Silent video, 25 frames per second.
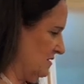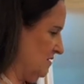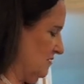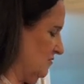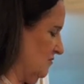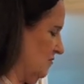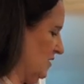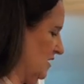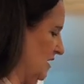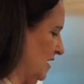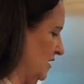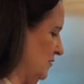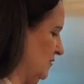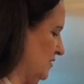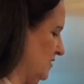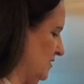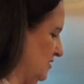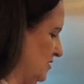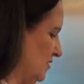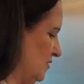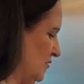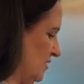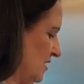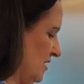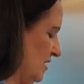what I was
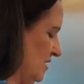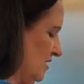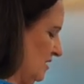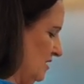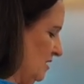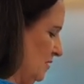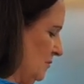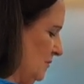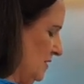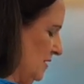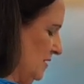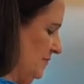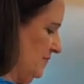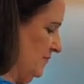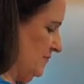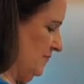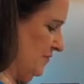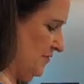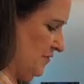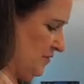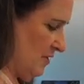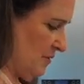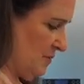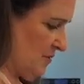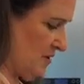doing a little bit.
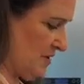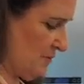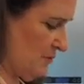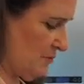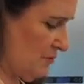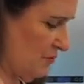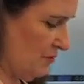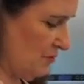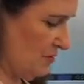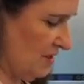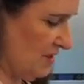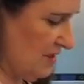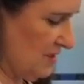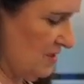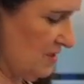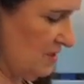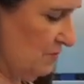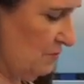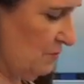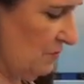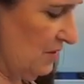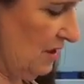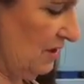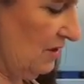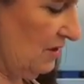So I'm gonna pour in
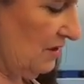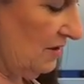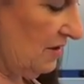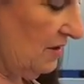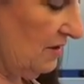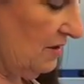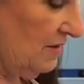some milk